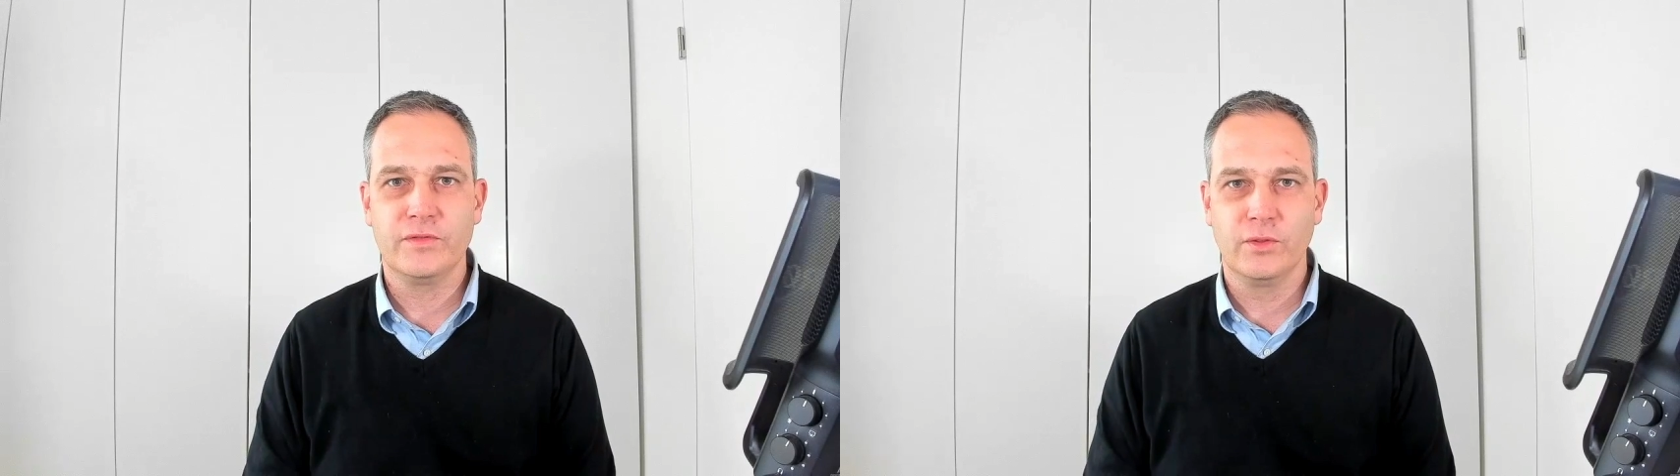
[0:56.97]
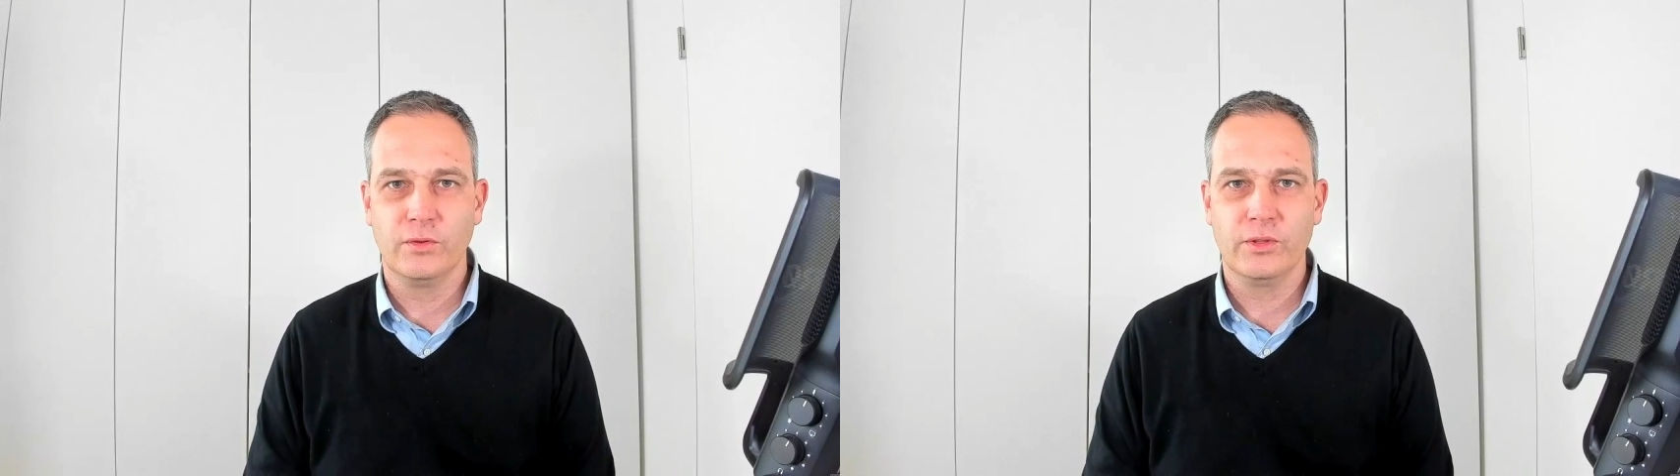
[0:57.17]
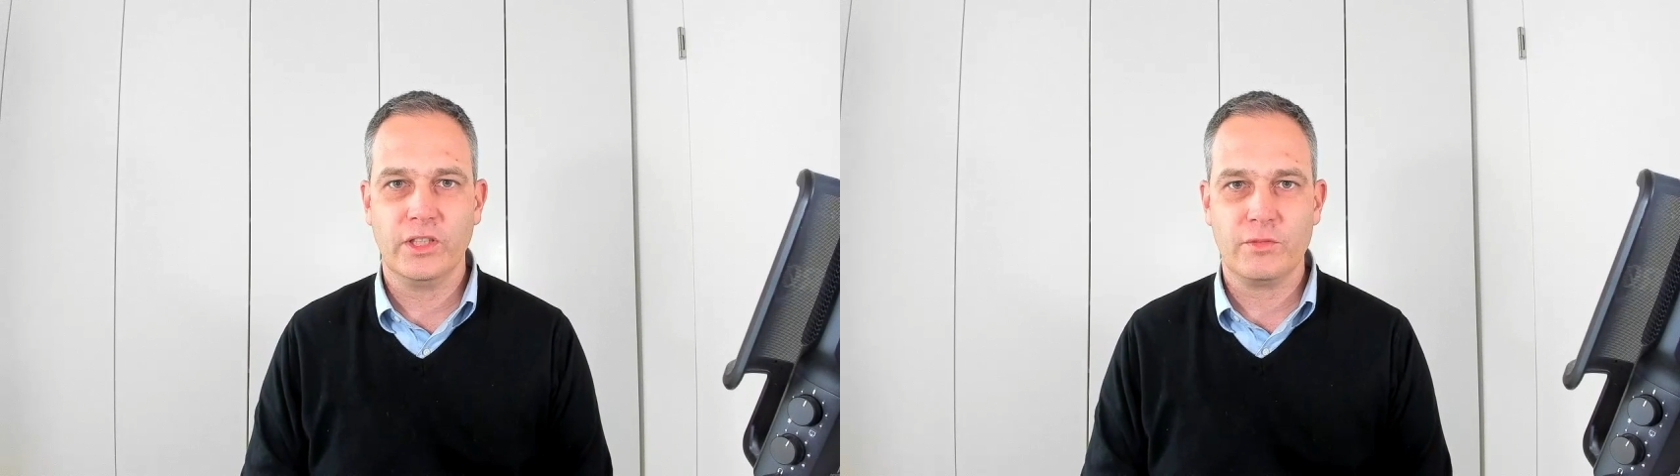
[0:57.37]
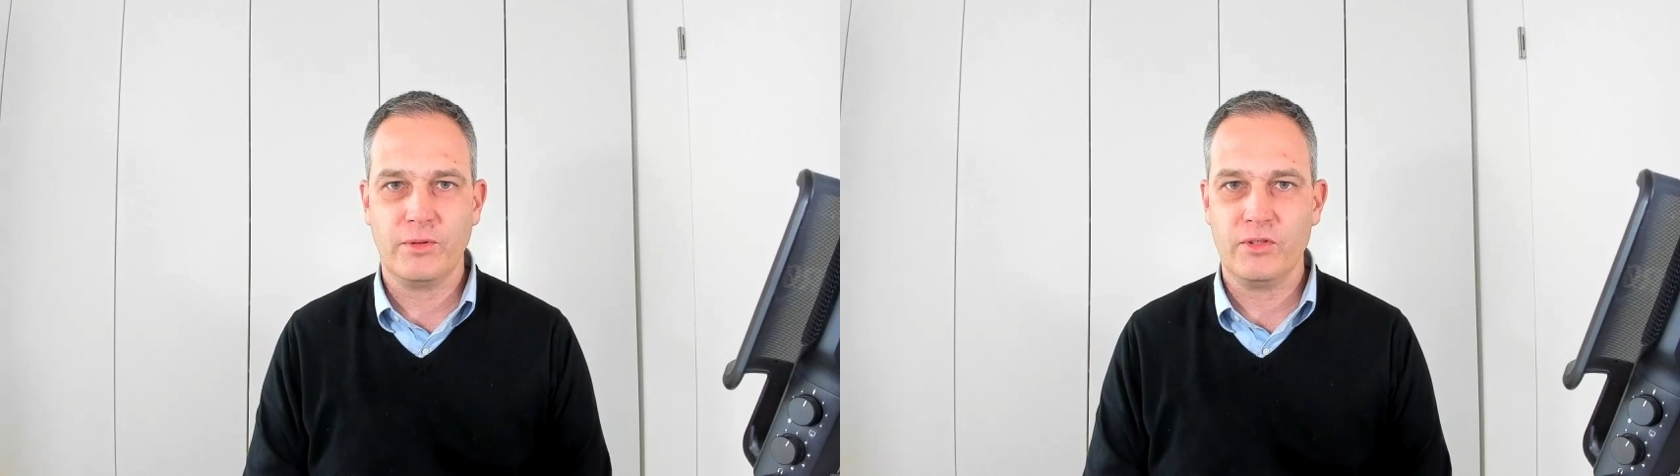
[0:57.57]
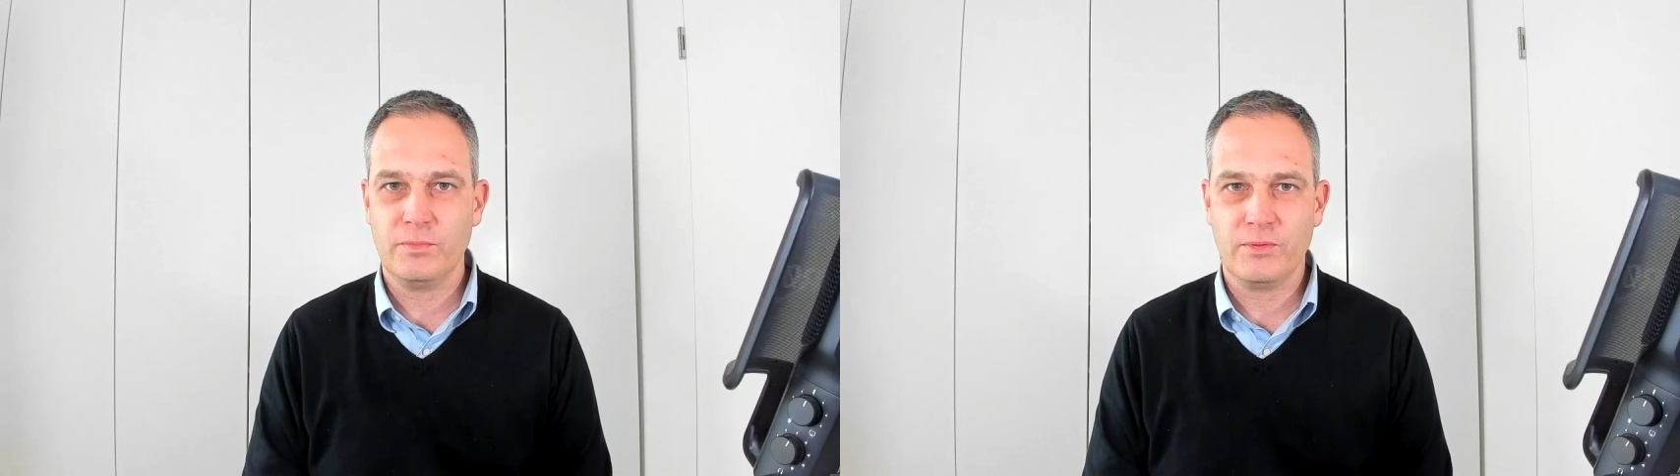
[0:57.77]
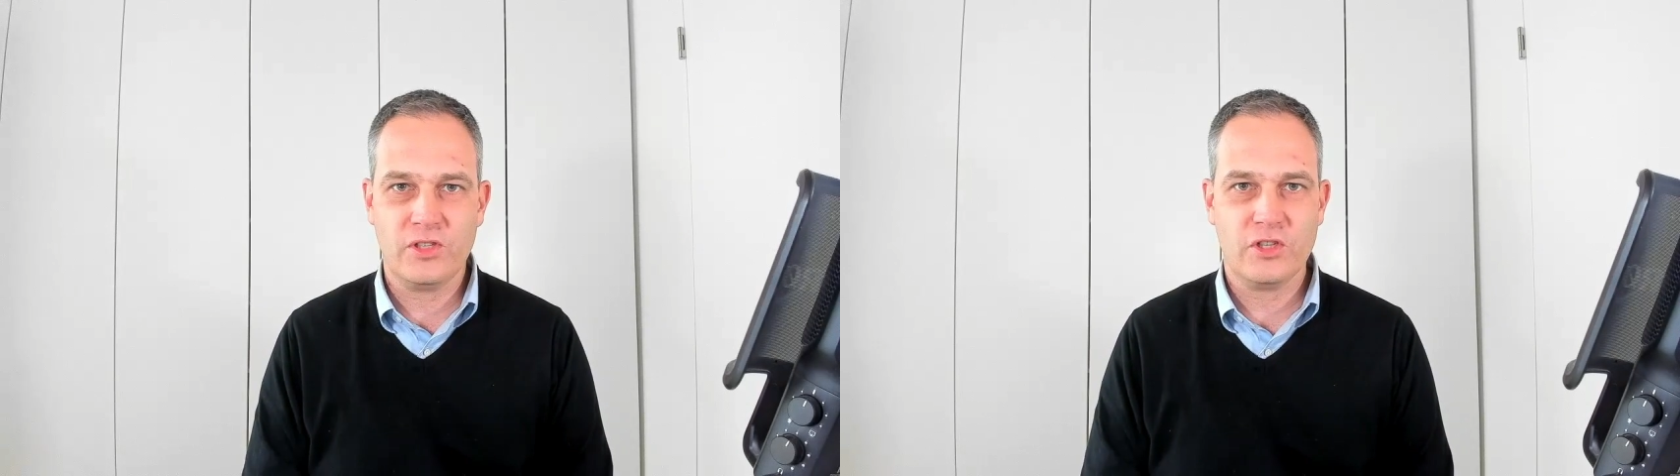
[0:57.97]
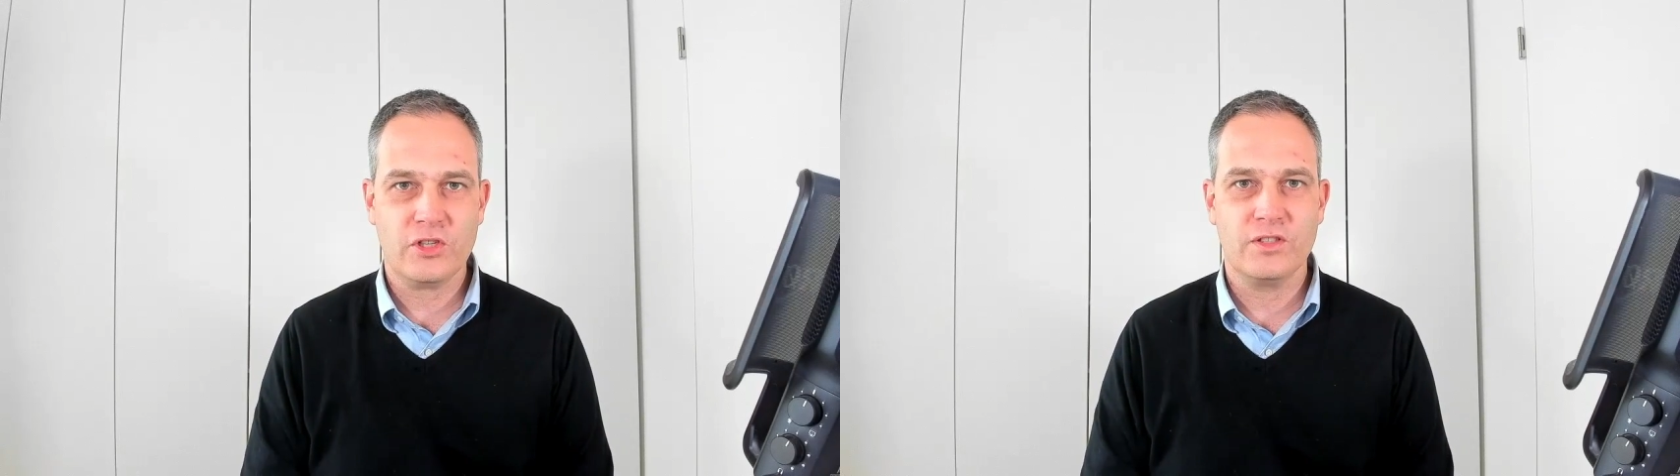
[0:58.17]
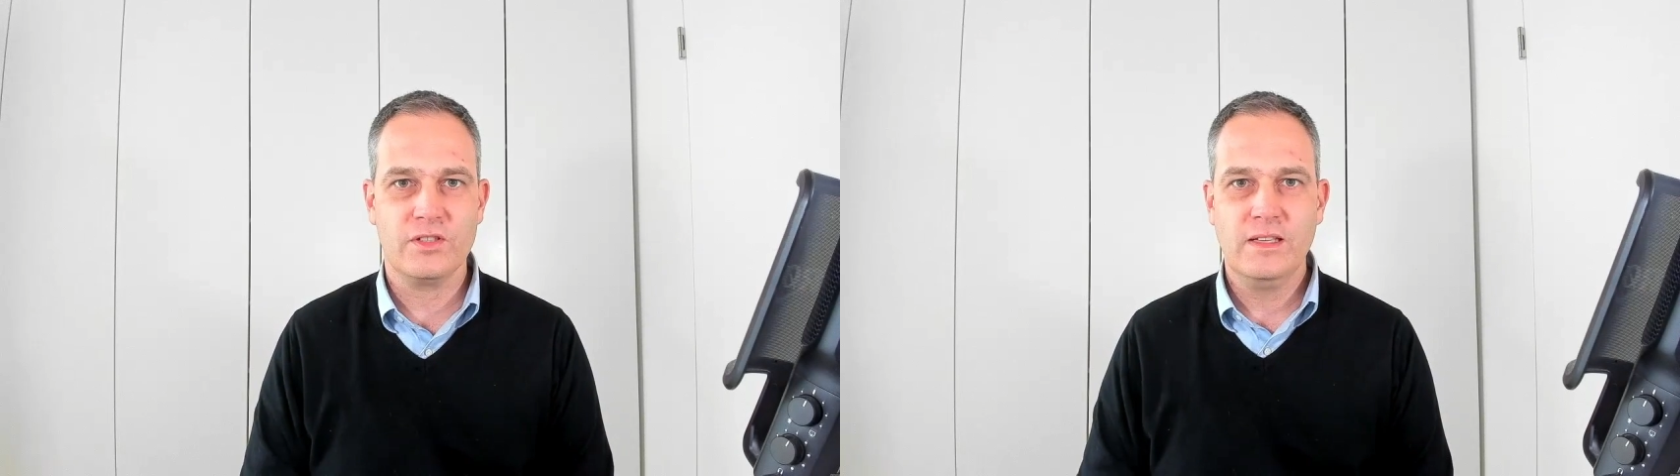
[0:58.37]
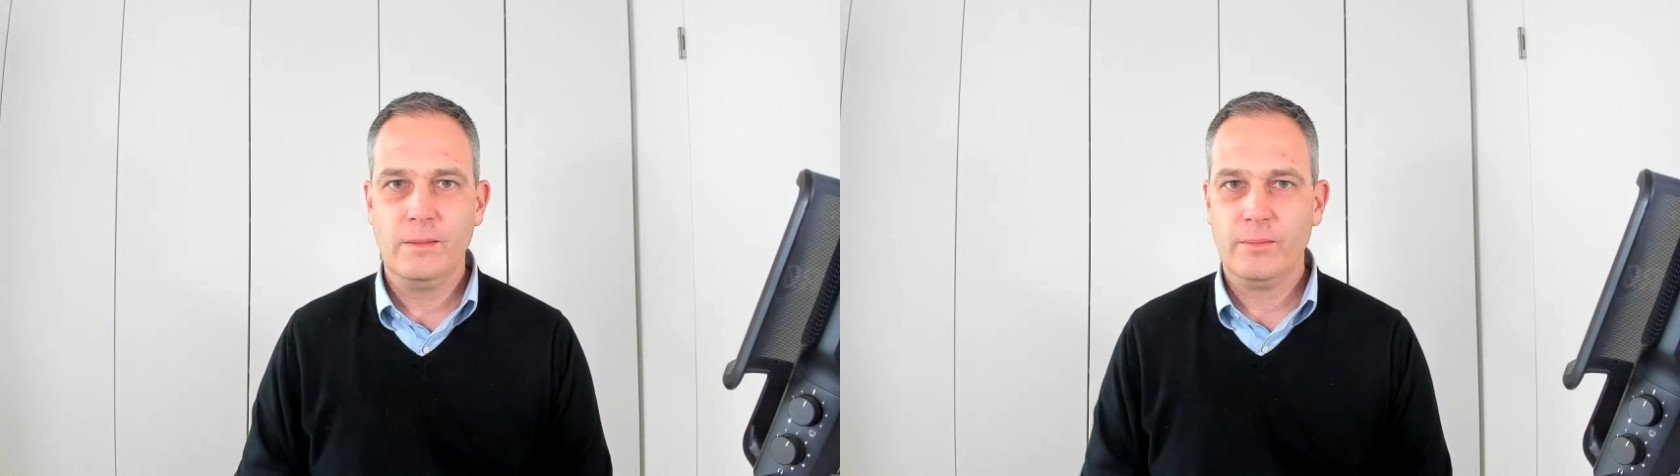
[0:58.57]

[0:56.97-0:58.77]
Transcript: forward exposed positions,